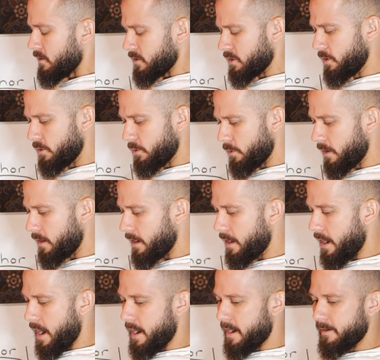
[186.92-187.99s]
So
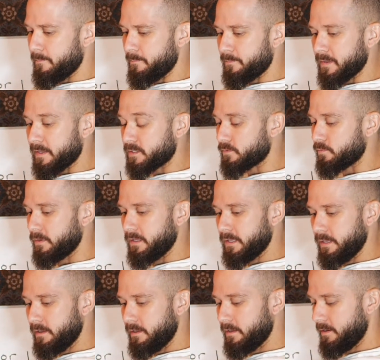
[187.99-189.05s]
it's
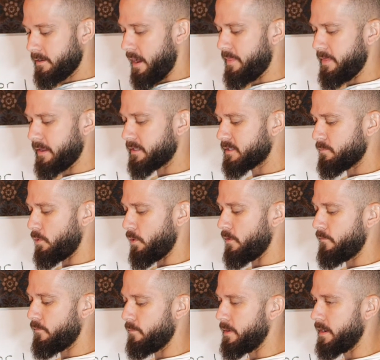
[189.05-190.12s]
really, I think it's
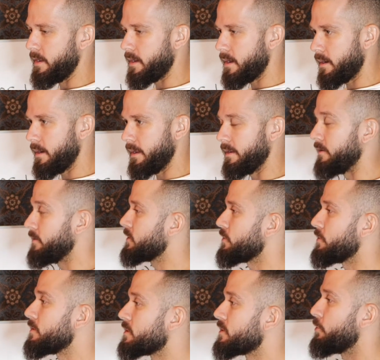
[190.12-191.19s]
important for me in
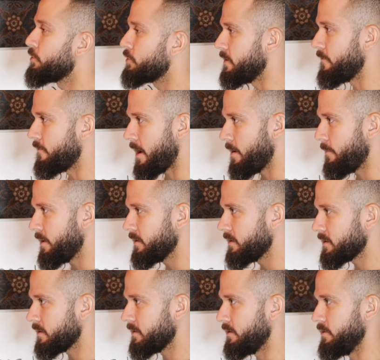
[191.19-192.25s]
certain social
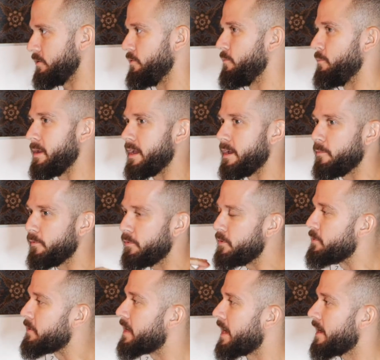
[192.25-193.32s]
environments to be able
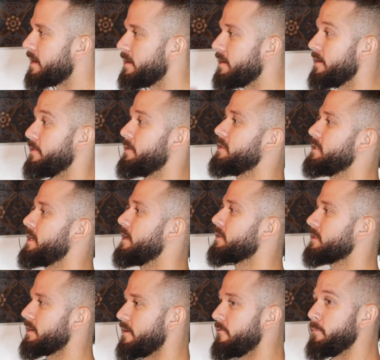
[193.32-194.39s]
to get into the
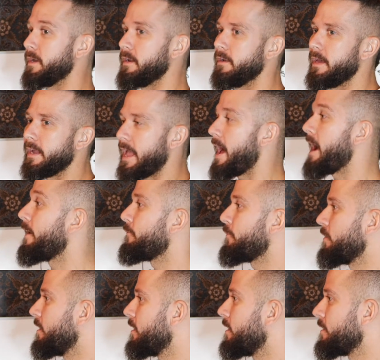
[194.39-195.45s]
states that I've been, like
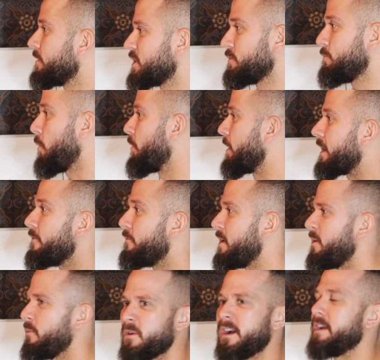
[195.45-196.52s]
after a sporting event where